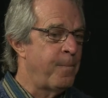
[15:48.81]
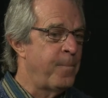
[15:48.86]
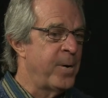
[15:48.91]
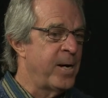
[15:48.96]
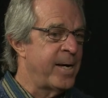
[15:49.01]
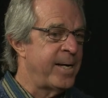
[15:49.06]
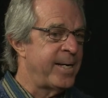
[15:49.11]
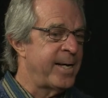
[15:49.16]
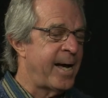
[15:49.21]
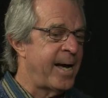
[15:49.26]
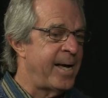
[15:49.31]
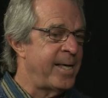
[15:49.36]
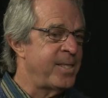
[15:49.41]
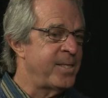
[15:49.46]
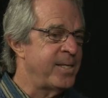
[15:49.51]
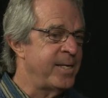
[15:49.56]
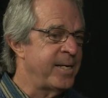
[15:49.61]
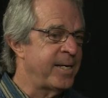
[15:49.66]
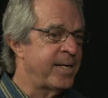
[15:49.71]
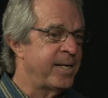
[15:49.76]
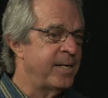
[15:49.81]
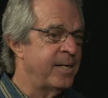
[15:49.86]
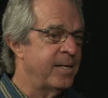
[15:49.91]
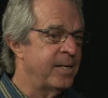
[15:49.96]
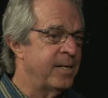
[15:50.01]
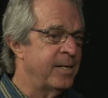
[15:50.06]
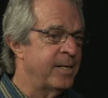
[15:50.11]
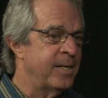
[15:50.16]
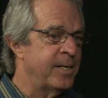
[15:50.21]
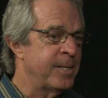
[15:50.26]
But I think
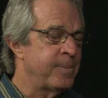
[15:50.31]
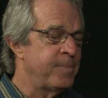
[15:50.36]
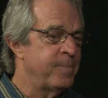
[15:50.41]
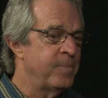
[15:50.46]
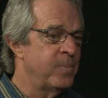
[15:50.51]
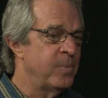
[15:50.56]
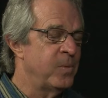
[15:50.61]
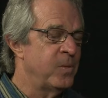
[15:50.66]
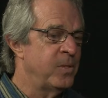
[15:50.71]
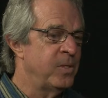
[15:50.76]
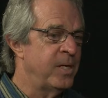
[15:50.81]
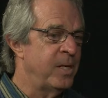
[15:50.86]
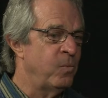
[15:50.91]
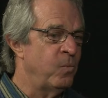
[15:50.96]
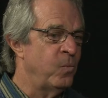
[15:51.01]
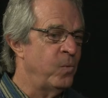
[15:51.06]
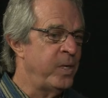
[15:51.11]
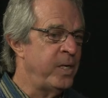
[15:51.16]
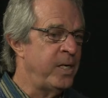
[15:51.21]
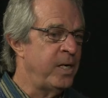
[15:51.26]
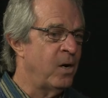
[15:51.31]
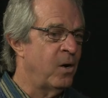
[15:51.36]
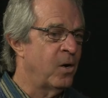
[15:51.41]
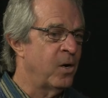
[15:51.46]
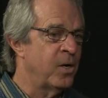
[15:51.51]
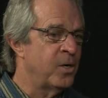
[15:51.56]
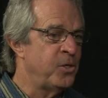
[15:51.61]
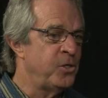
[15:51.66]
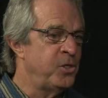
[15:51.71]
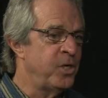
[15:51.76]
that we
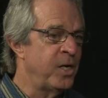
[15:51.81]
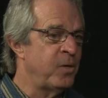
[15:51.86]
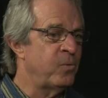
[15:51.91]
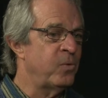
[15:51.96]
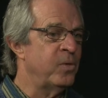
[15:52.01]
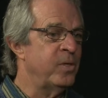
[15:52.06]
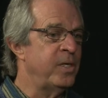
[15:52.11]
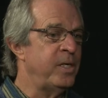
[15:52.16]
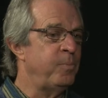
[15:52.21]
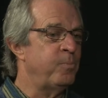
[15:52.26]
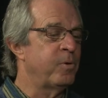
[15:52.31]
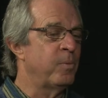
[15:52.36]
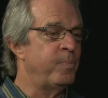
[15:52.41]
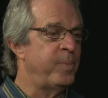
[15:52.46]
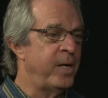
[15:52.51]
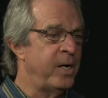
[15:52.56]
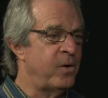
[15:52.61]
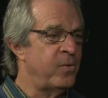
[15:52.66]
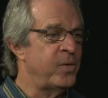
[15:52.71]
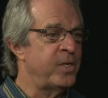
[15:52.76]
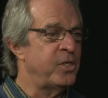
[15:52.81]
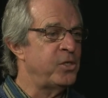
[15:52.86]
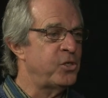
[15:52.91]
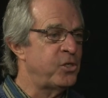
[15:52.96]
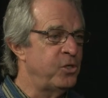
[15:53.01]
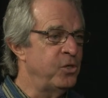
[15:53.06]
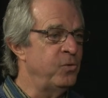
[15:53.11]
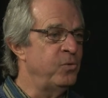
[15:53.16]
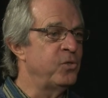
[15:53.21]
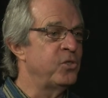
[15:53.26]
are generally preparing
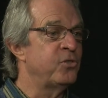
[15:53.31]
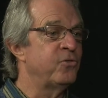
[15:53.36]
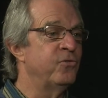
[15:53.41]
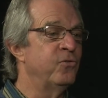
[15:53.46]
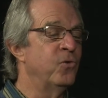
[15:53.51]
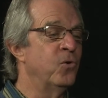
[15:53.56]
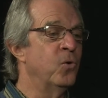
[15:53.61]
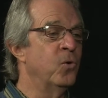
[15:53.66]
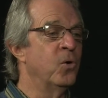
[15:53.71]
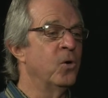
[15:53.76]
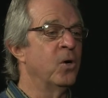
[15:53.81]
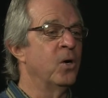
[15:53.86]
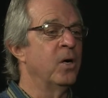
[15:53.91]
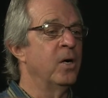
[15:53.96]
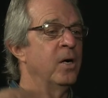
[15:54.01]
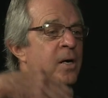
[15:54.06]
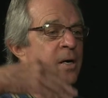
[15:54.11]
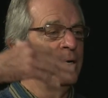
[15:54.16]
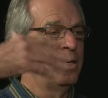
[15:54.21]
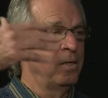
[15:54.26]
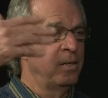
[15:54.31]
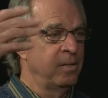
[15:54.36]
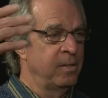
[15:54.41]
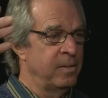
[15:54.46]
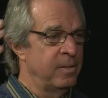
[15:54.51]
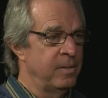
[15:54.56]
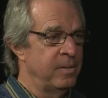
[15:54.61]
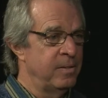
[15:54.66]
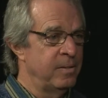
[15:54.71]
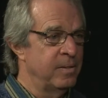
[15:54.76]
students for
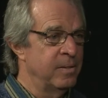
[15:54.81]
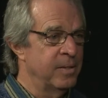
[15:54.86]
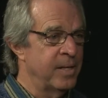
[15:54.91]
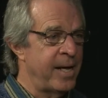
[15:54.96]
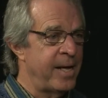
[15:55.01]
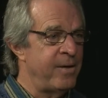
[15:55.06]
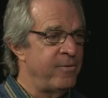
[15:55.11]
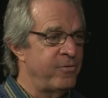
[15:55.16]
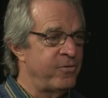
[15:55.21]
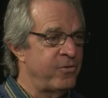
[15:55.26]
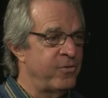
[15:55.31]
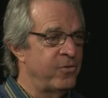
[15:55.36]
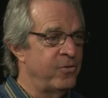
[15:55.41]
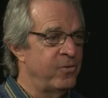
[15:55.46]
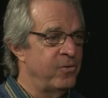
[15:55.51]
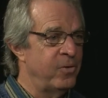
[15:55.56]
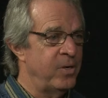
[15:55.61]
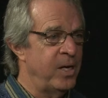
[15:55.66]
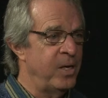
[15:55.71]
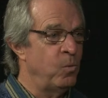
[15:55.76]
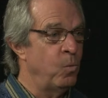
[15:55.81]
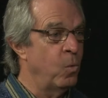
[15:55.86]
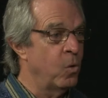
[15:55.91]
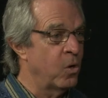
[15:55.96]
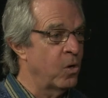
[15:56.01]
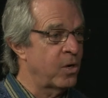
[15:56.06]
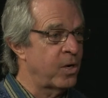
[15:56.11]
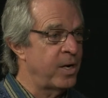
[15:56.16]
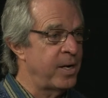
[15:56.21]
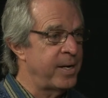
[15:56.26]
life and
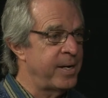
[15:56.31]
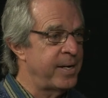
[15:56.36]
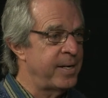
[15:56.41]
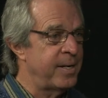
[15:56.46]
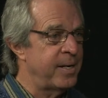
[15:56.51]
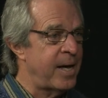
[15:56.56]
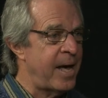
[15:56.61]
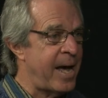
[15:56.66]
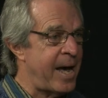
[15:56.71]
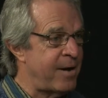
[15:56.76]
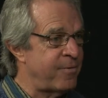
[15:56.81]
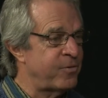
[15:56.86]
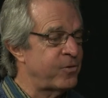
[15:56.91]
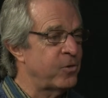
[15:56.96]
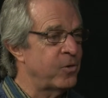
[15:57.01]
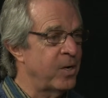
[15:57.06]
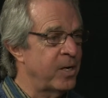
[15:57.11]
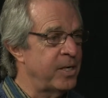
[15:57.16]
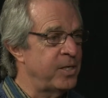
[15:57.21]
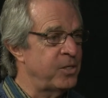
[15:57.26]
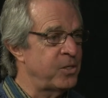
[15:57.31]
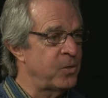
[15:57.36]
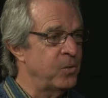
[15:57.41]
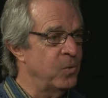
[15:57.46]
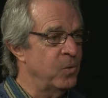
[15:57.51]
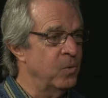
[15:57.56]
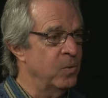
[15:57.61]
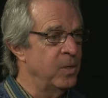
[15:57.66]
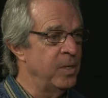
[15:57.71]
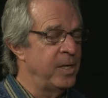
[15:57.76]
work after high
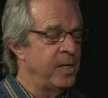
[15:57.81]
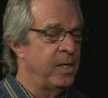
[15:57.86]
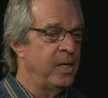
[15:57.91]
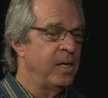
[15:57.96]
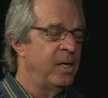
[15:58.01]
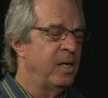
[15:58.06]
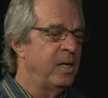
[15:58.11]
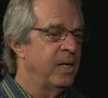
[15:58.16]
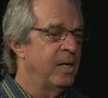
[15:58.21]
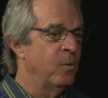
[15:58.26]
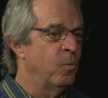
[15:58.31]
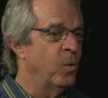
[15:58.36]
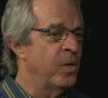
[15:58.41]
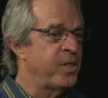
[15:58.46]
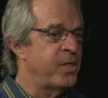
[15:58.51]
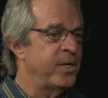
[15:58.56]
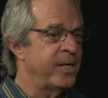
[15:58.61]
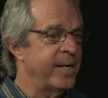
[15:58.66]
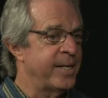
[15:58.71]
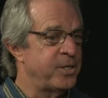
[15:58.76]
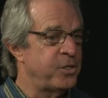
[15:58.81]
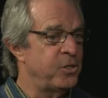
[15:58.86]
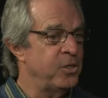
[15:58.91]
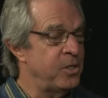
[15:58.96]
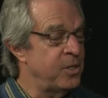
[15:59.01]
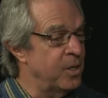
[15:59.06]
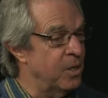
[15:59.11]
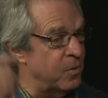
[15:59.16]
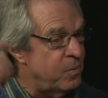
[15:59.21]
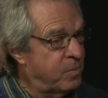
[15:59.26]
school. One thing I
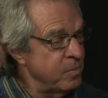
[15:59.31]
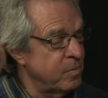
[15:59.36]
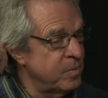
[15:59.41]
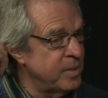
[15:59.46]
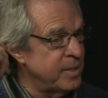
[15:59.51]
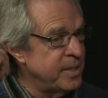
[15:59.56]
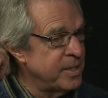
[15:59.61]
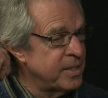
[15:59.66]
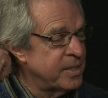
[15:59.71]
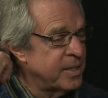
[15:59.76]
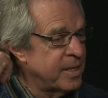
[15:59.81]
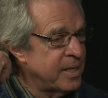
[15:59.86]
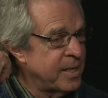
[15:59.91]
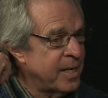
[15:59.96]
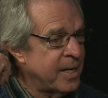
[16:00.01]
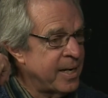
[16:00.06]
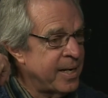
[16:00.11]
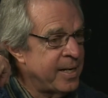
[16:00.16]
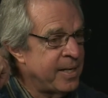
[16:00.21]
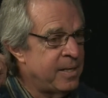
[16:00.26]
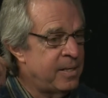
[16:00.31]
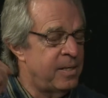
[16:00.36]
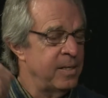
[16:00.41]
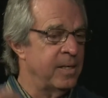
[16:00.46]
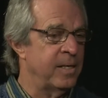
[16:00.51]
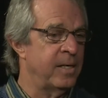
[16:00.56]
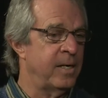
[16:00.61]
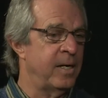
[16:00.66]
should note is that I